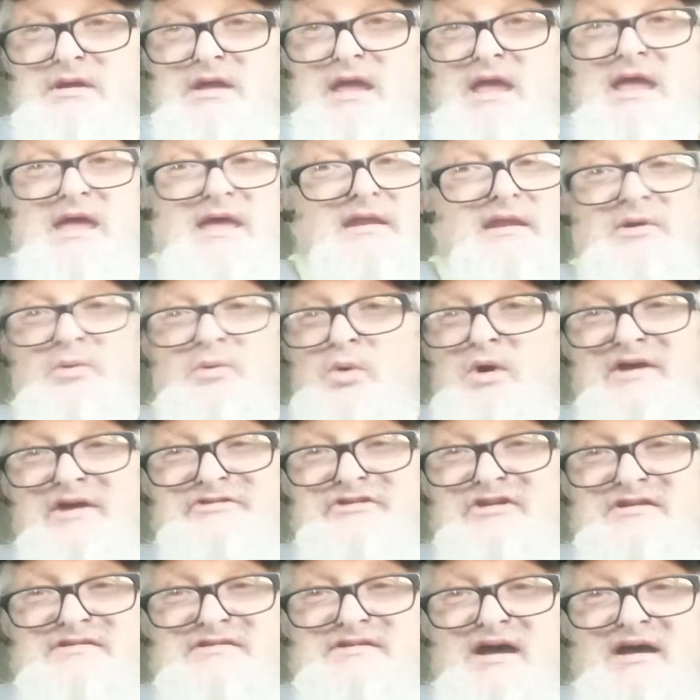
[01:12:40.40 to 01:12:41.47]
And it
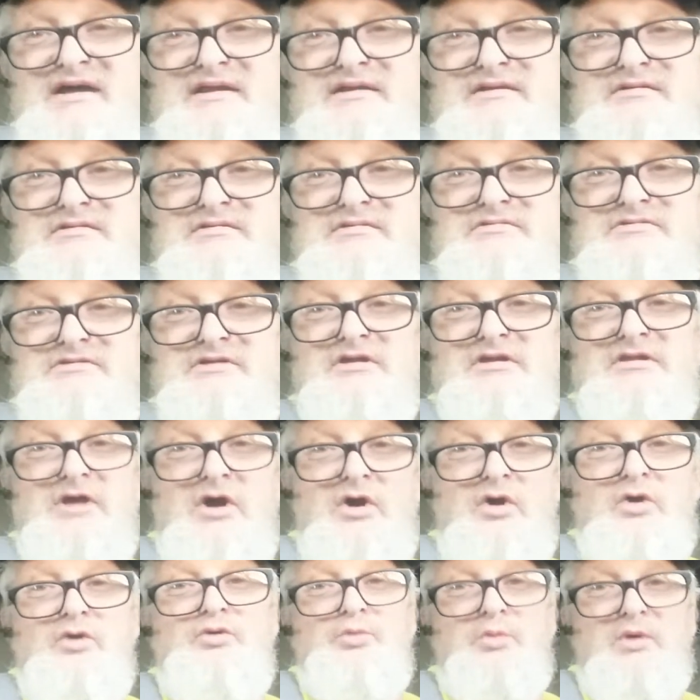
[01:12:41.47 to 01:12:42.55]
wasn't done. The
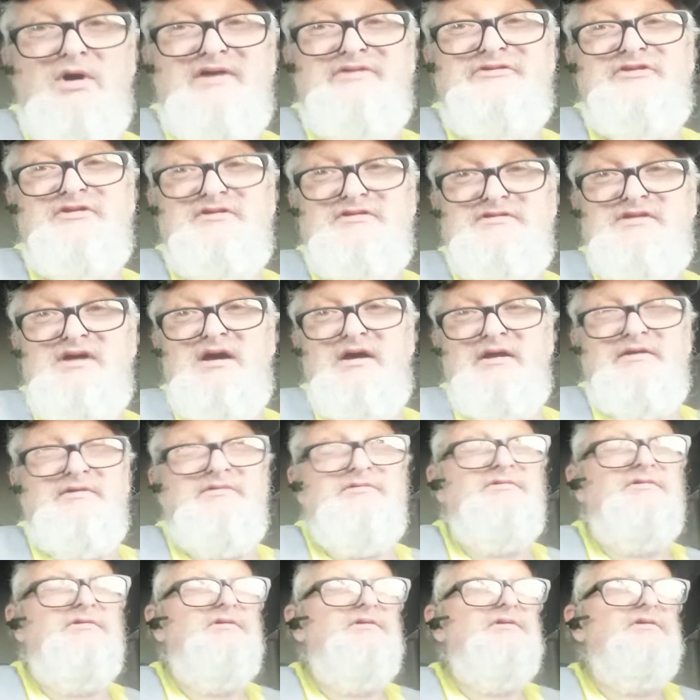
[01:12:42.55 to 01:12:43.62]
load wasn't done.
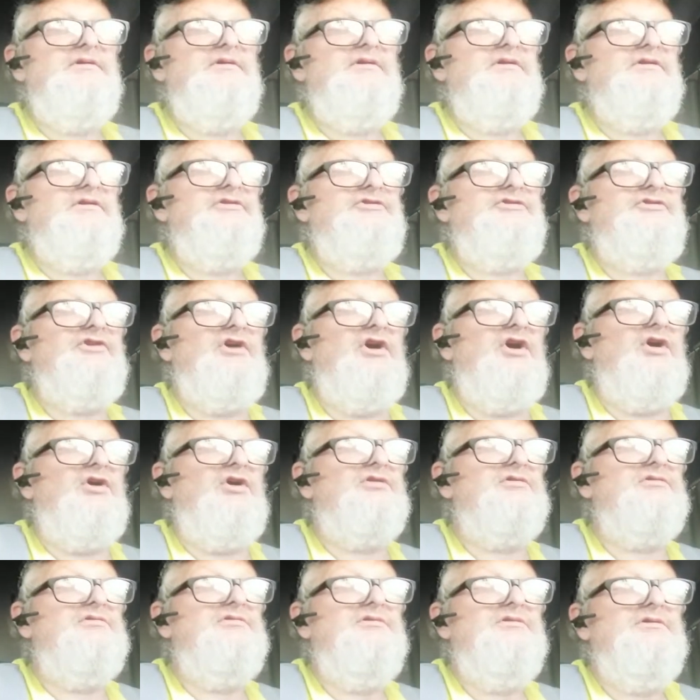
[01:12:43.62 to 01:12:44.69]

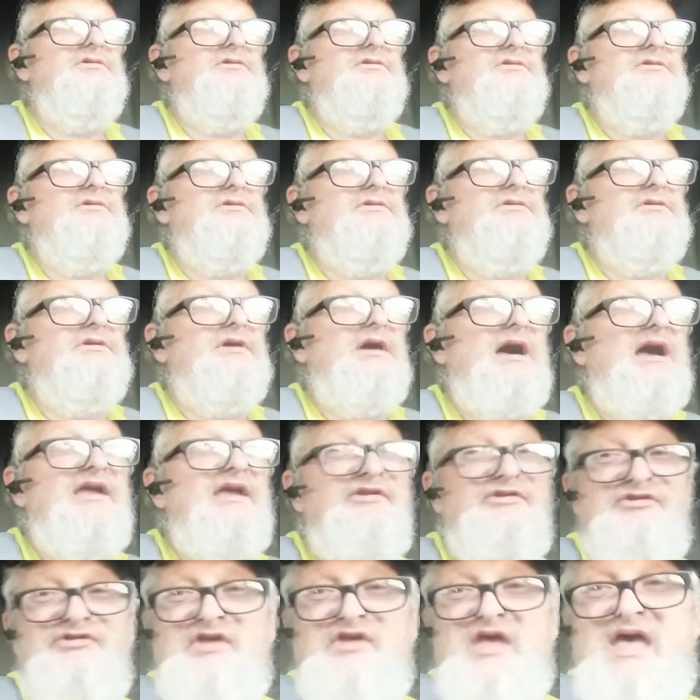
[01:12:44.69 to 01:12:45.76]
So I
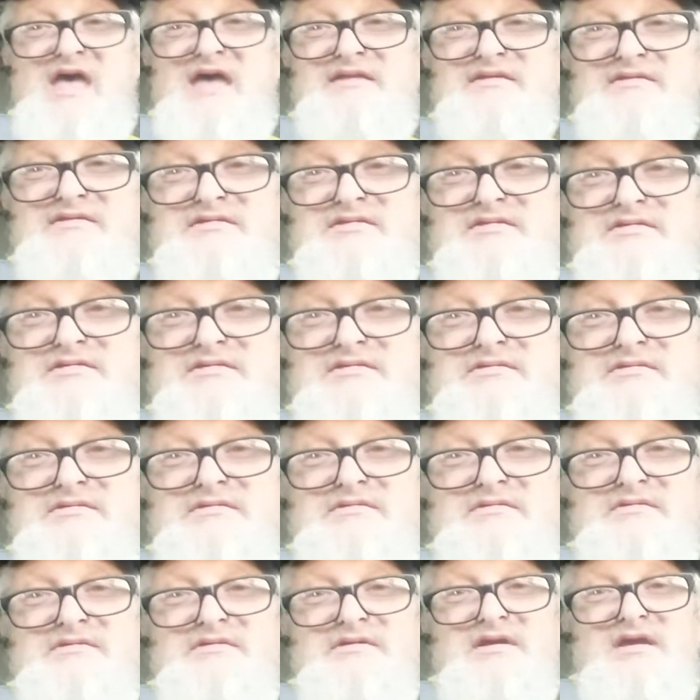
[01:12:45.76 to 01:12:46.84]
sat
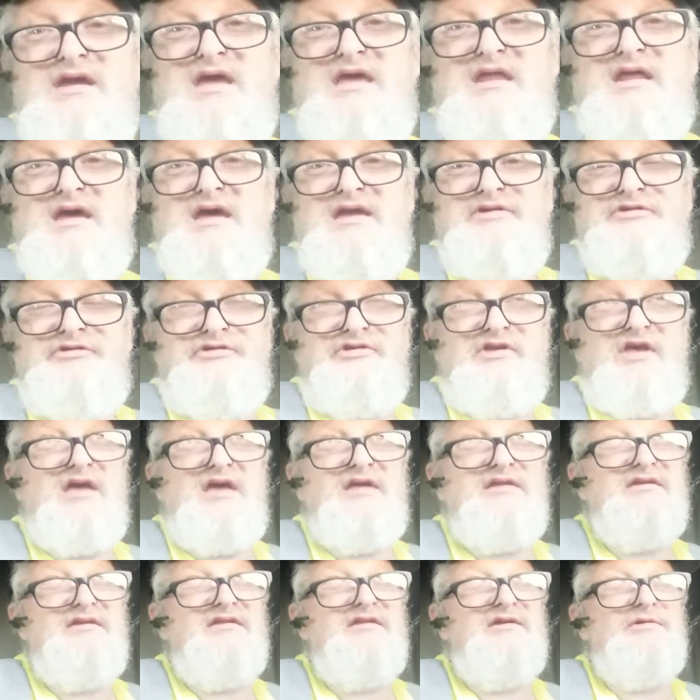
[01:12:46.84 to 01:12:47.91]

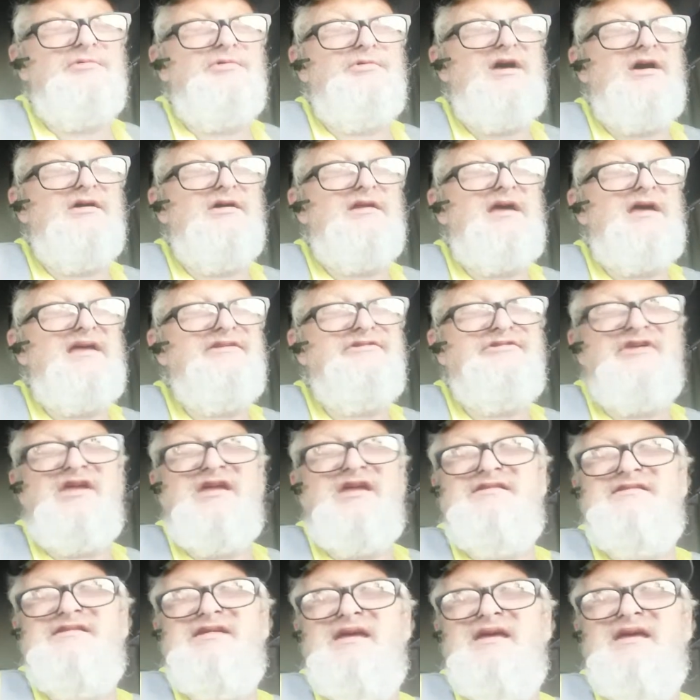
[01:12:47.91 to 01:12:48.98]
and around, I say
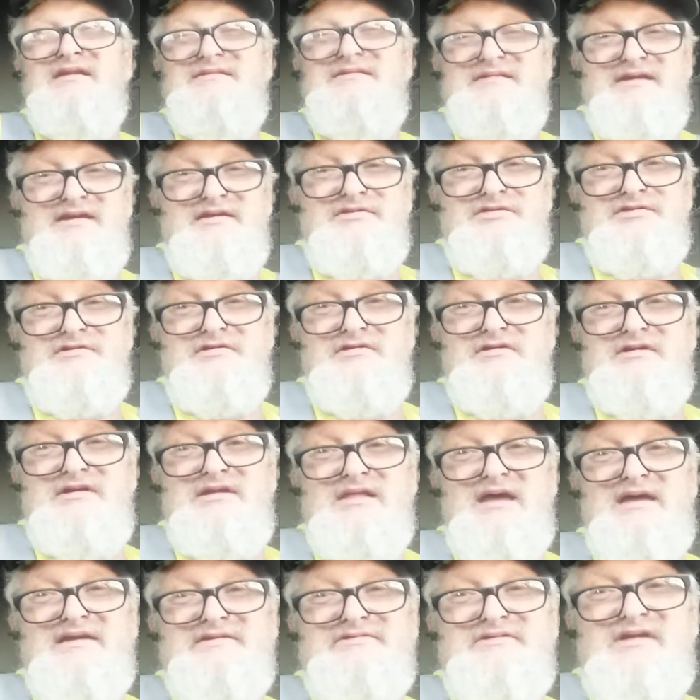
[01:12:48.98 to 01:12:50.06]
10:30
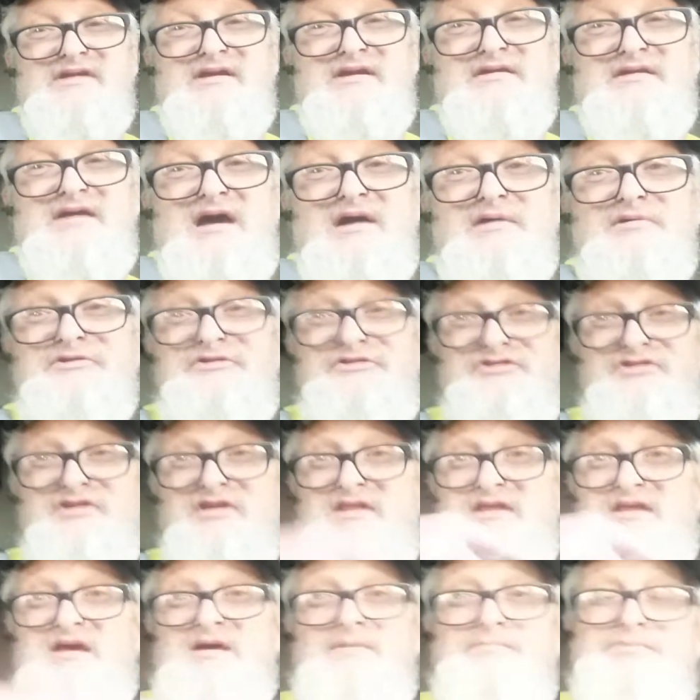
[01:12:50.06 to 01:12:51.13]
last night. I was
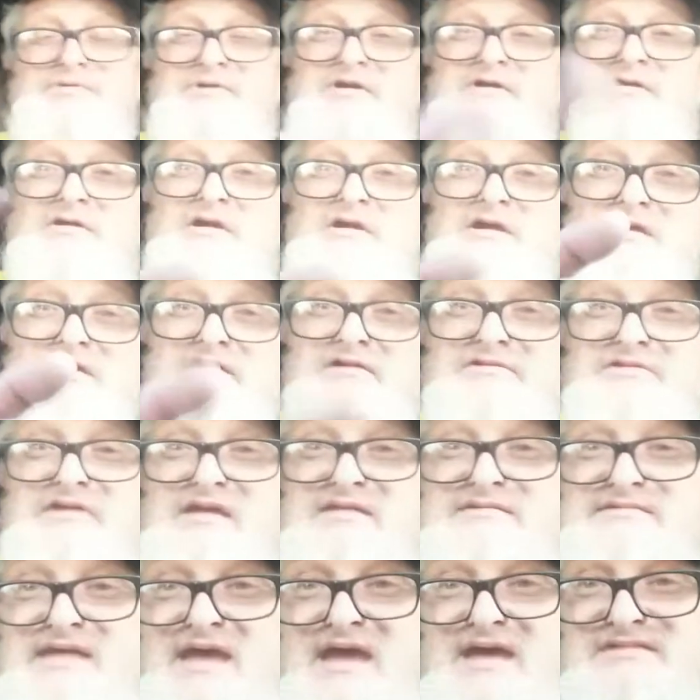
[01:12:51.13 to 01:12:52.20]
sitting up here because they
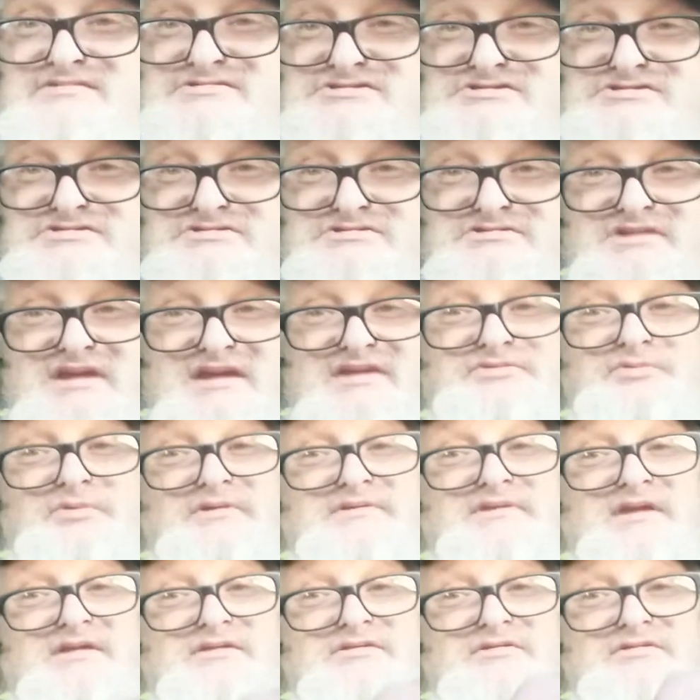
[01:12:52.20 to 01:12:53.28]
text you. That's what
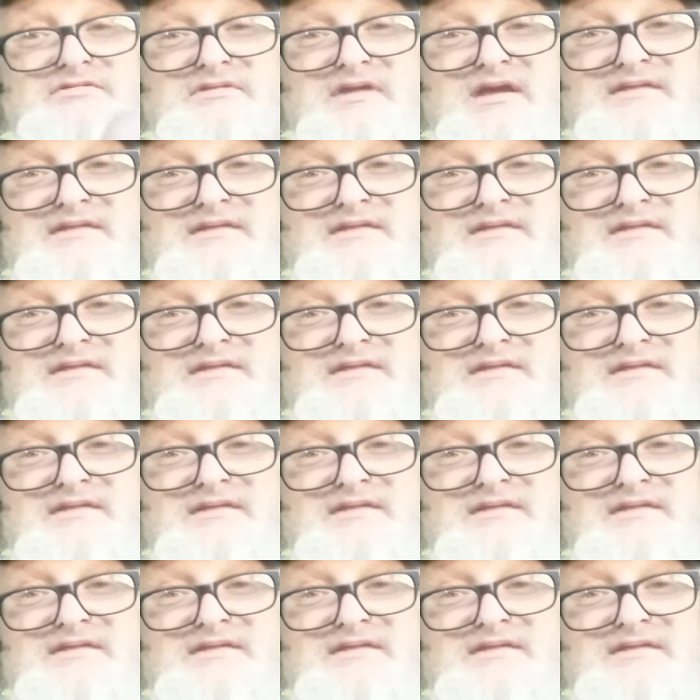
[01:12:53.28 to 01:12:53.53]
they do. They